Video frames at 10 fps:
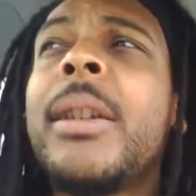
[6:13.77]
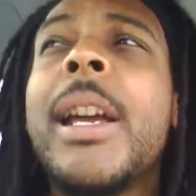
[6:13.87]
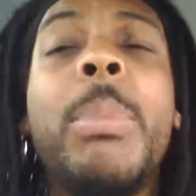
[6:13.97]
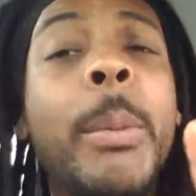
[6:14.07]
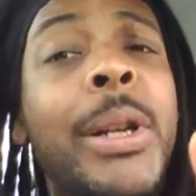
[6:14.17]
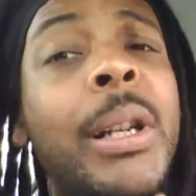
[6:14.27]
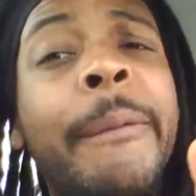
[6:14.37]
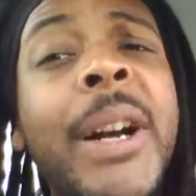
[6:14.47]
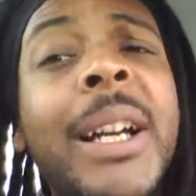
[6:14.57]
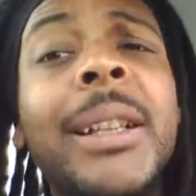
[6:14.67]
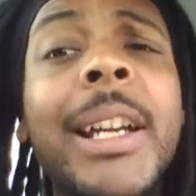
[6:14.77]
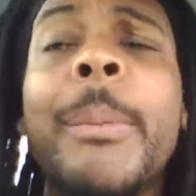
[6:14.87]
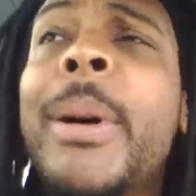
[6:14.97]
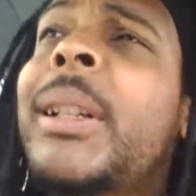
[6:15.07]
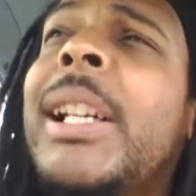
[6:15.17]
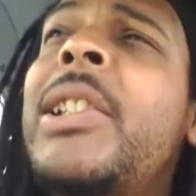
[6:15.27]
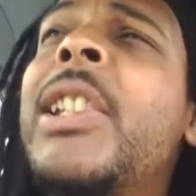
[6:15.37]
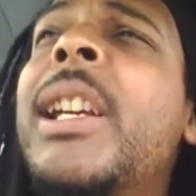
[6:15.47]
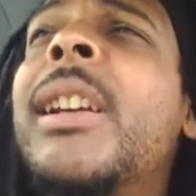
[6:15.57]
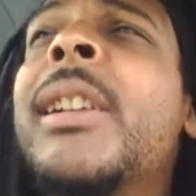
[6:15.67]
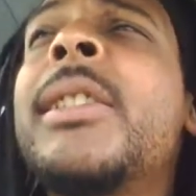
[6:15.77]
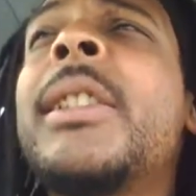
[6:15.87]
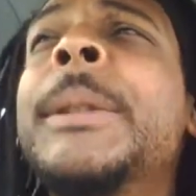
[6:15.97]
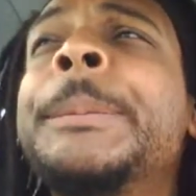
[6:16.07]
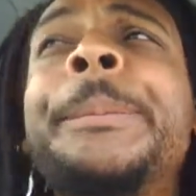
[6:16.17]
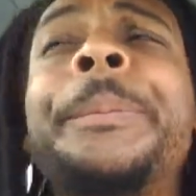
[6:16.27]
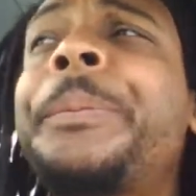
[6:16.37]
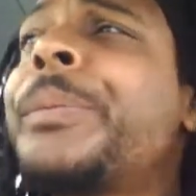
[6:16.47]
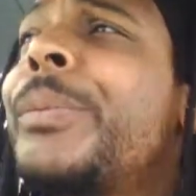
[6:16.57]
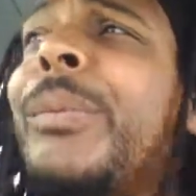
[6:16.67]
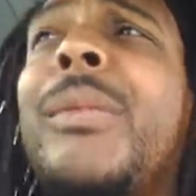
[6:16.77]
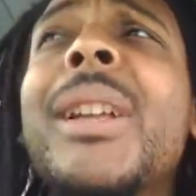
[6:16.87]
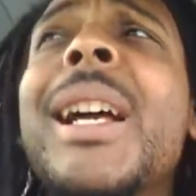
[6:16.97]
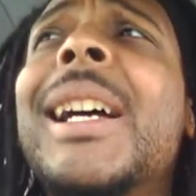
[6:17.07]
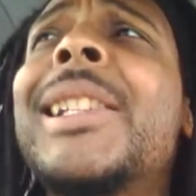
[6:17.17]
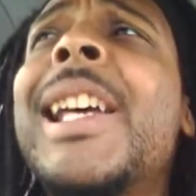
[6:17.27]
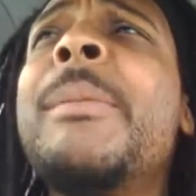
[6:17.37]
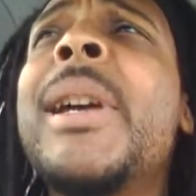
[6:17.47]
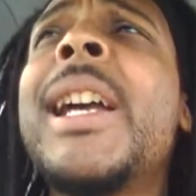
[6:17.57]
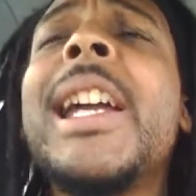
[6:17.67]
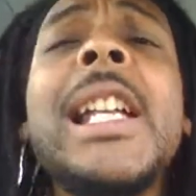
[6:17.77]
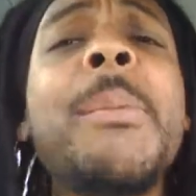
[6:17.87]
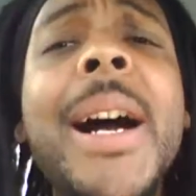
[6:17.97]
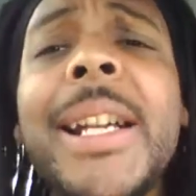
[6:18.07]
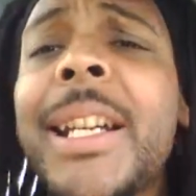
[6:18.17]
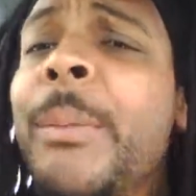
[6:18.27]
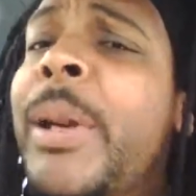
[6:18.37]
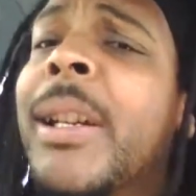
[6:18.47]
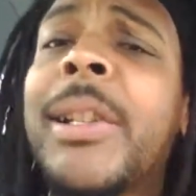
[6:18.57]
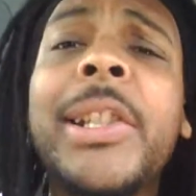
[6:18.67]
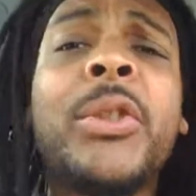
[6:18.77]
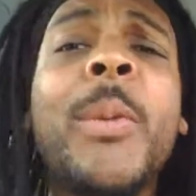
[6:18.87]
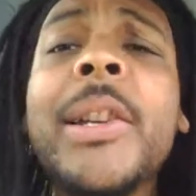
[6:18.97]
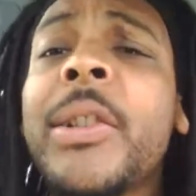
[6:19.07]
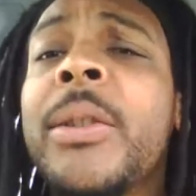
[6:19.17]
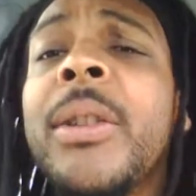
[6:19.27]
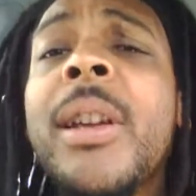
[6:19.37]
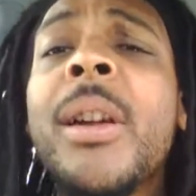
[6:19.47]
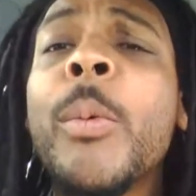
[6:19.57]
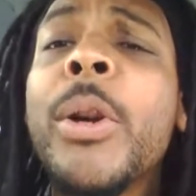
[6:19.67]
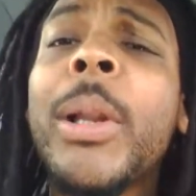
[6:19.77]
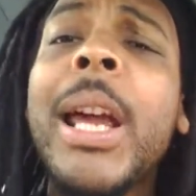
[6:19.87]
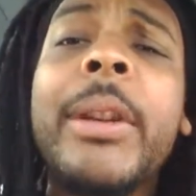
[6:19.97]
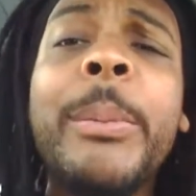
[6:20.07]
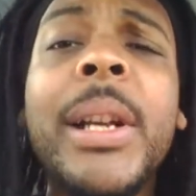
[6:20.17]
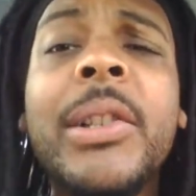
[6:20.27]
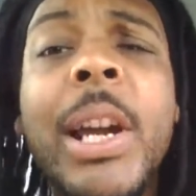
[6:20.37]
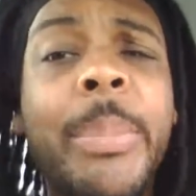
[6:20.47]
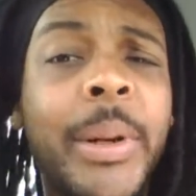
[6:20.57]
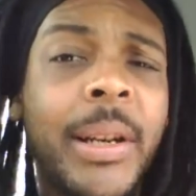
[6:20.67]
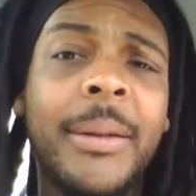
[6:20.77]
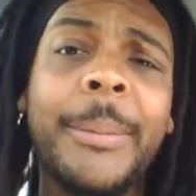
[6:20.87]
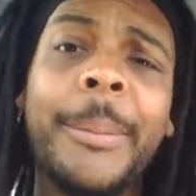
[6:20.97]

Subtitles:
And people need to fucking think about that shit, because, like I say, man, anybody could be in a situation where your life can be in jeopardy.